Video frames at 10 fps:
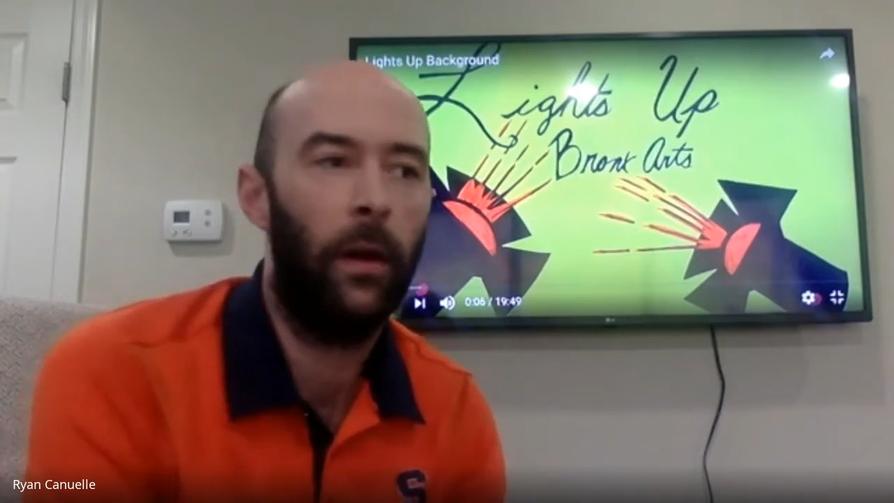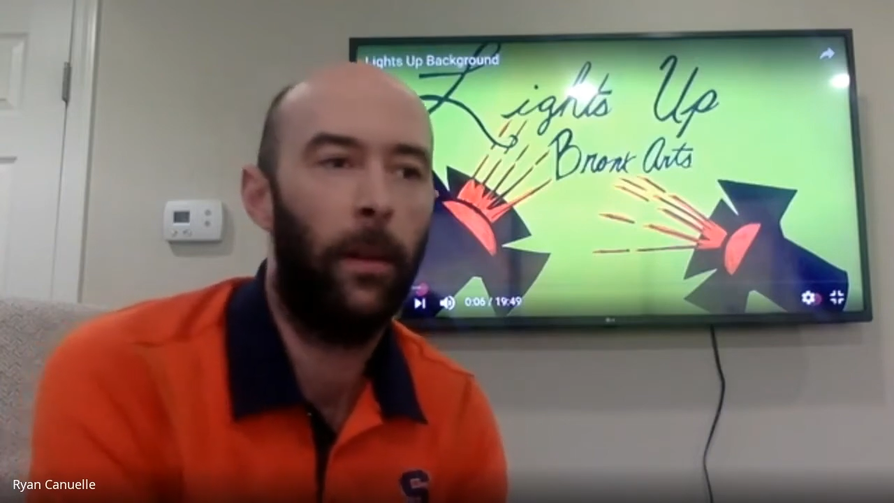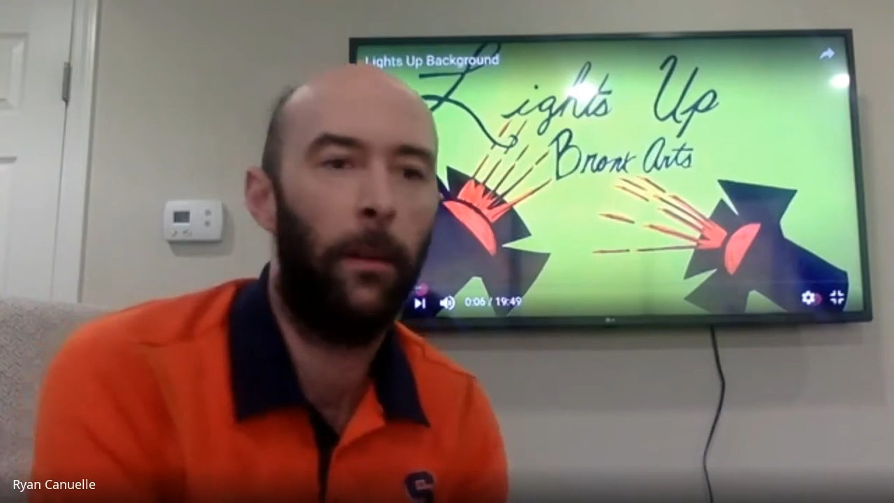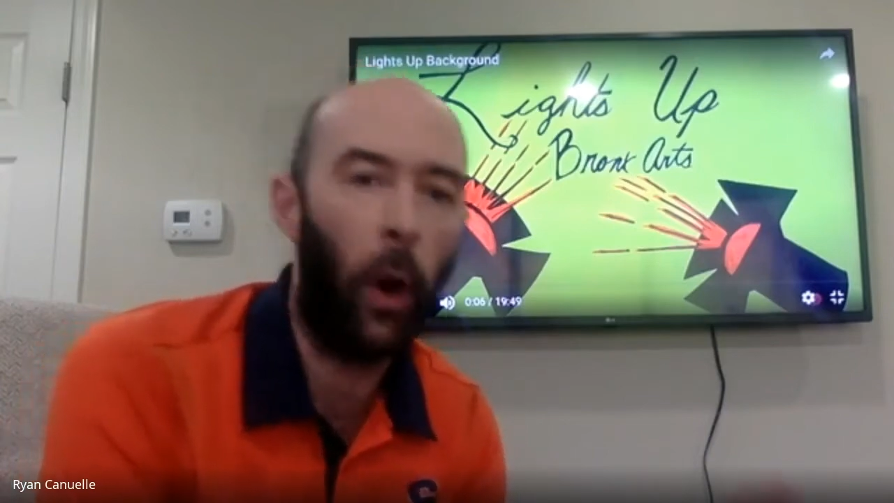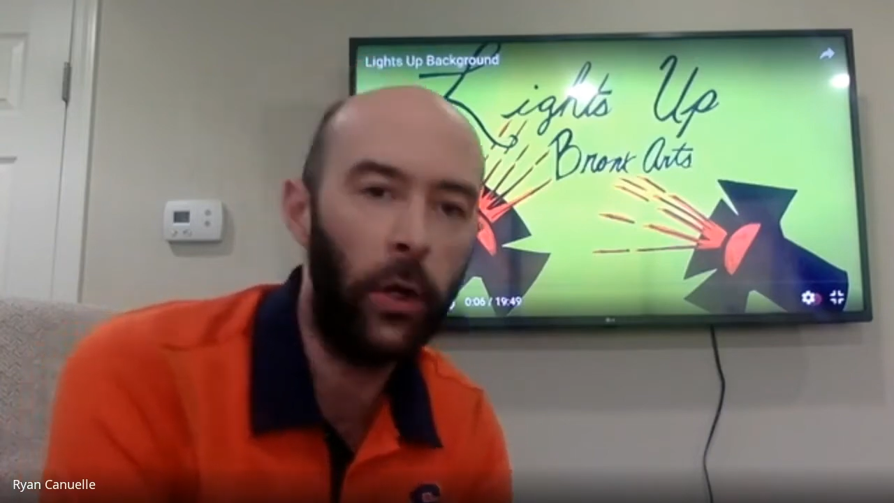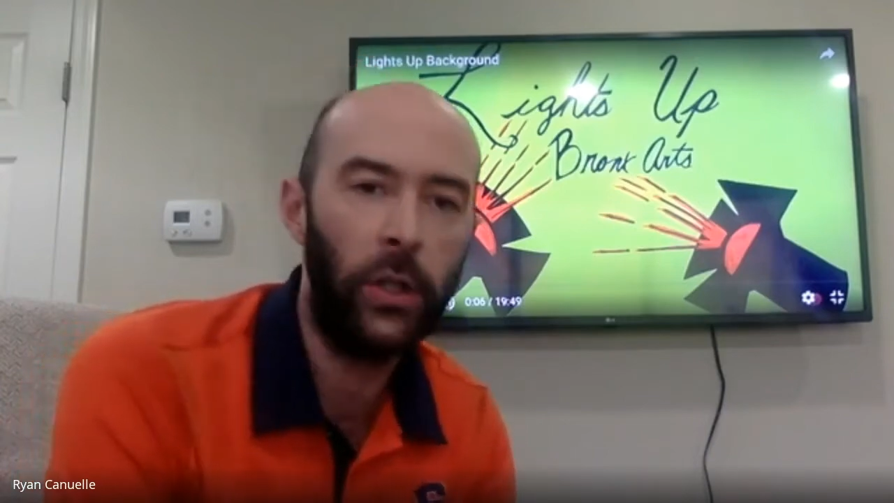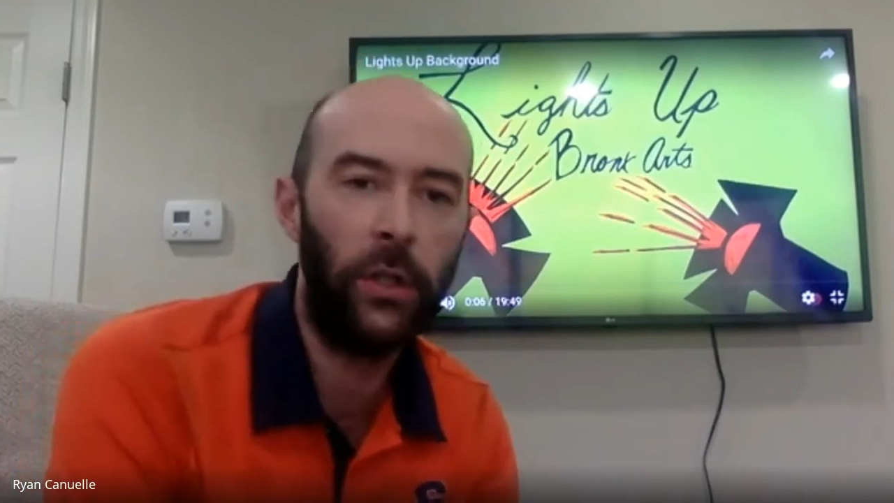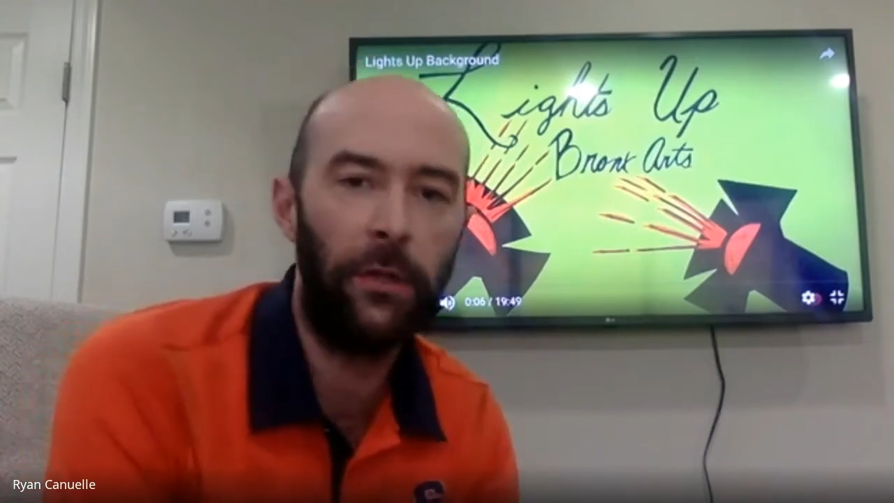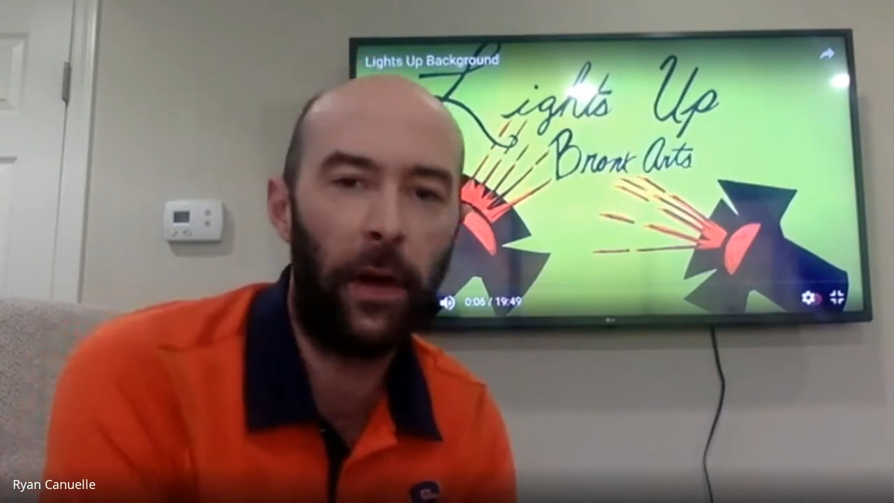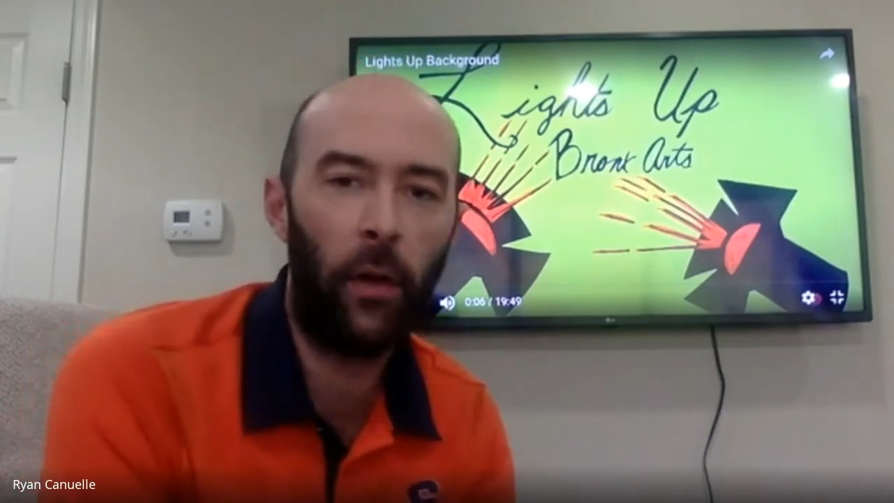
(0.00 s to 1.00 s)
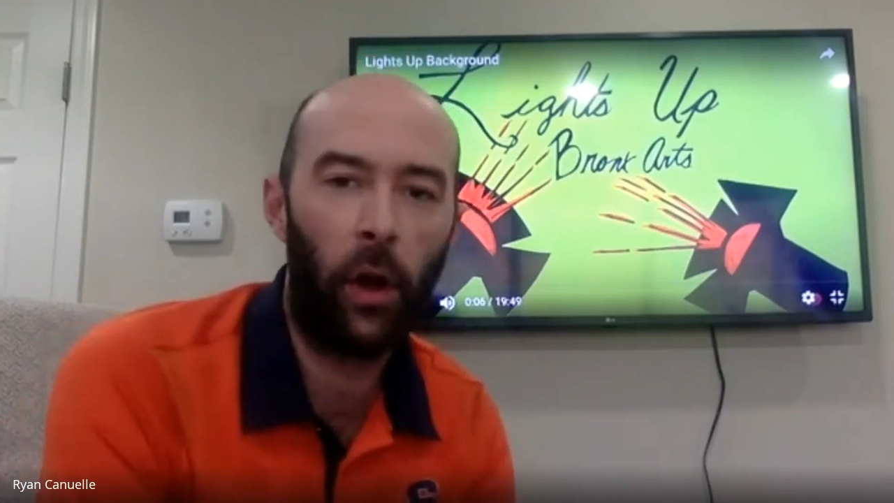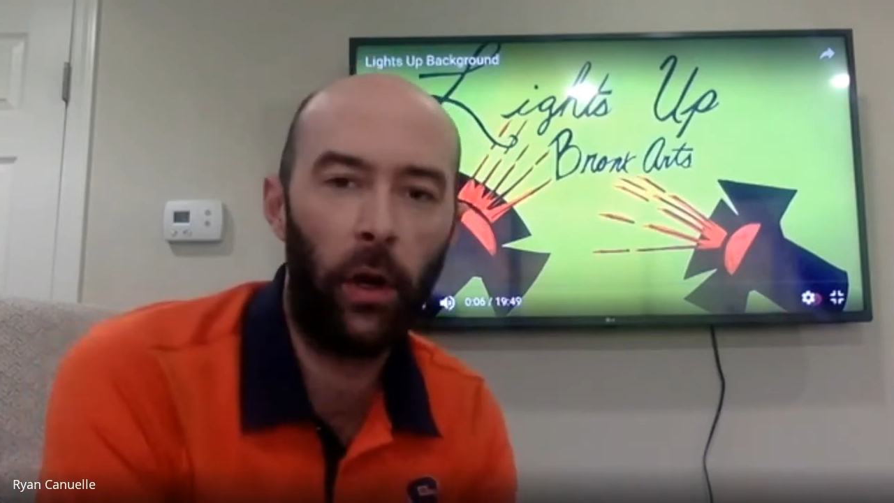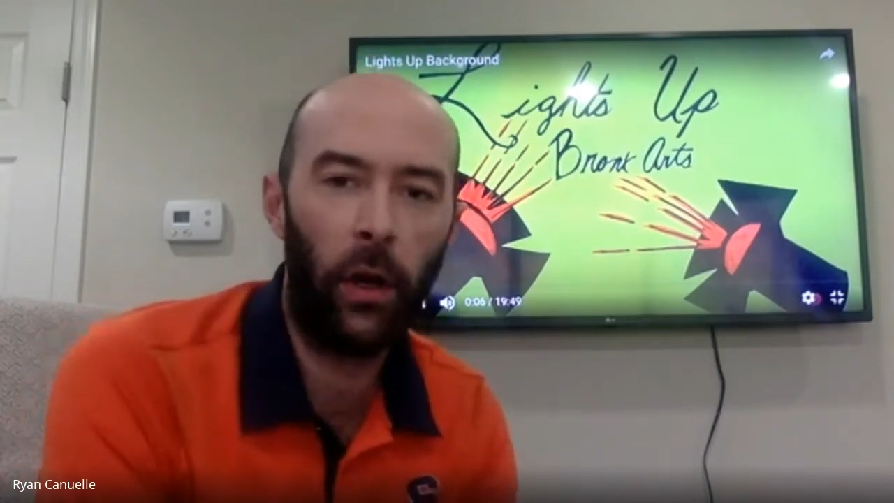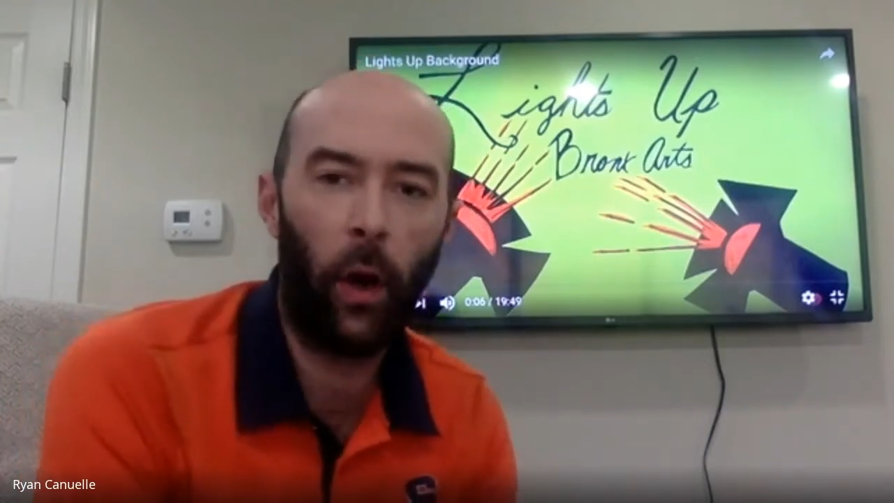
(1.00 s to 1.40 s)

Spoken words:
March felt longer